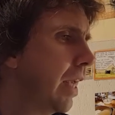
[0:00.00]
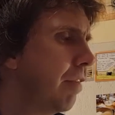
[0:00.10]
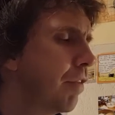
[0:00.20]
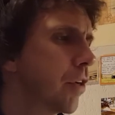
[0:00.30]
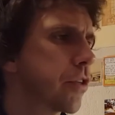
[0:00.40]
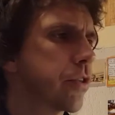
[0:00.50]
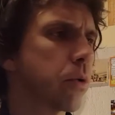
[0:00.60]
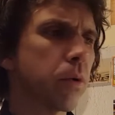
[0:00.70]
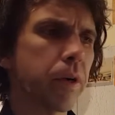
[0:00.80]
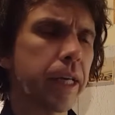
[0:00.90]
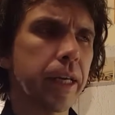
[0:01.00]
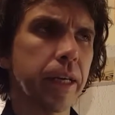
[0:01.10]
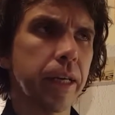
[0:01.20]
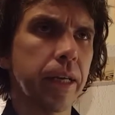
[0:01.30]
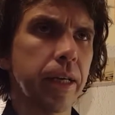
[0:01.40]
If your story
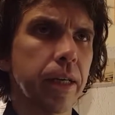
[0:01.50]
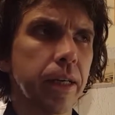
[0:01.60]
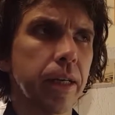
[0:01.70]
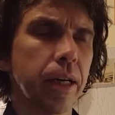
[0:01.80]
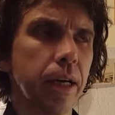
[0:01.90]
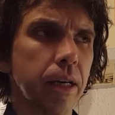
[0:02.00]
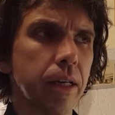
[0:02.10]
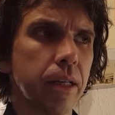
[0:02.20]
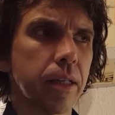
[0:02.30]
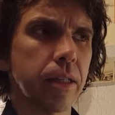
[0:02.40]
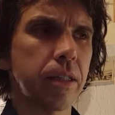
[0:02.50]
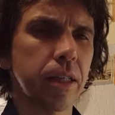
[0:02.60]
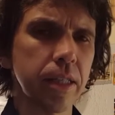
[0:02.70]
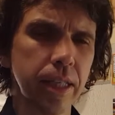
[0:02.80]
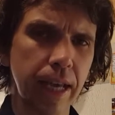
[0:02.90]

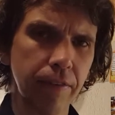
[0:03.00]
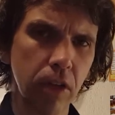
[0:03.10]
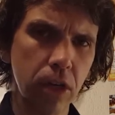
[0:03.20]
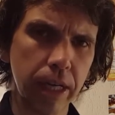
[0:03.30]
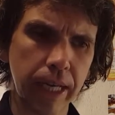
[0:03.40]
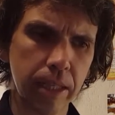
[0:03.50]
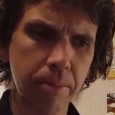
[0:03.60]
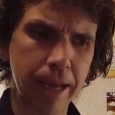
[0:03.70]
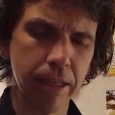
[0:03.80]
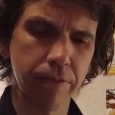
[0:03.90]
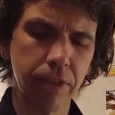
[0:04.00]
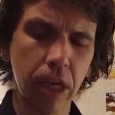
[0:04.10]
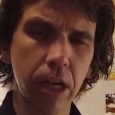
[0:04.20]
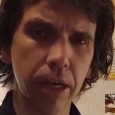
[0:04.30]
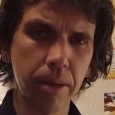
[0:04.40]
doesn't have a long expanse of
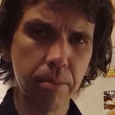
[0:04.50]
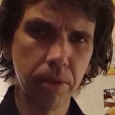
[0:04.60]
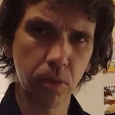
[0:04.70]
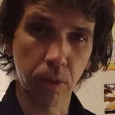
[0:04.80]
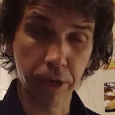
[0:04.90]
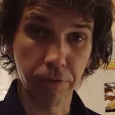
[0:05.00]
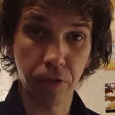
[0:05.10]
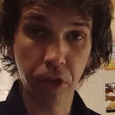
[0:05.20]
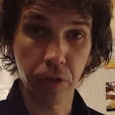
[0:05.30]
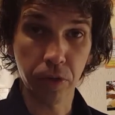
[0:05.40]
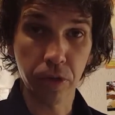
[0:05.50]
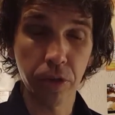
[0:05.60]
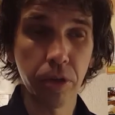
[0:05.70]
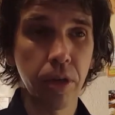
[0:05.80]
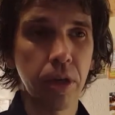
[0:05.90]
time, the one you've
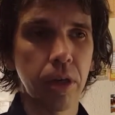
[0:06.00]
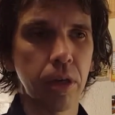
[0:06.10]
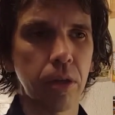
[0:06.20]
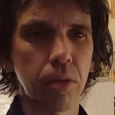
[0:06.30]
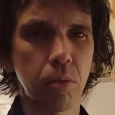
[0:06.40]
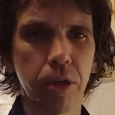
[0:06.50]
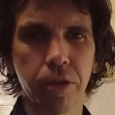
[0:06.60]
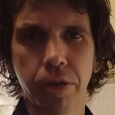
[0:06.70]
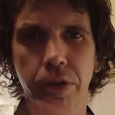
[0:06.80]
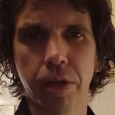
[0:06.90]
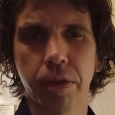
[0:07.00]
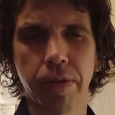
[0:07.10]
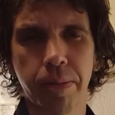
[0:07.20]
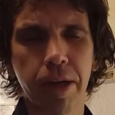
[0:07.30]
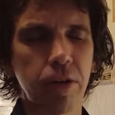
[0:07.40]
chosen, the 1, 2, the
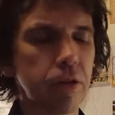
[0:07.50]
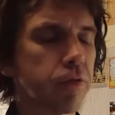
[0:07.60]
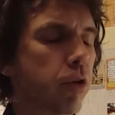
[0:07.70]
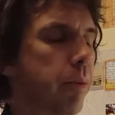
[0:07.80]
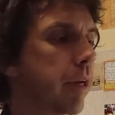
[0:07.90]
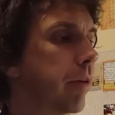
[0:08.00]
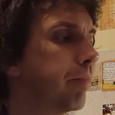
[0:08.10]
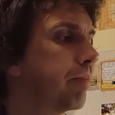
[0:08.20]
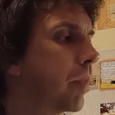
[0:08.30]
3 panel, the 4 panel,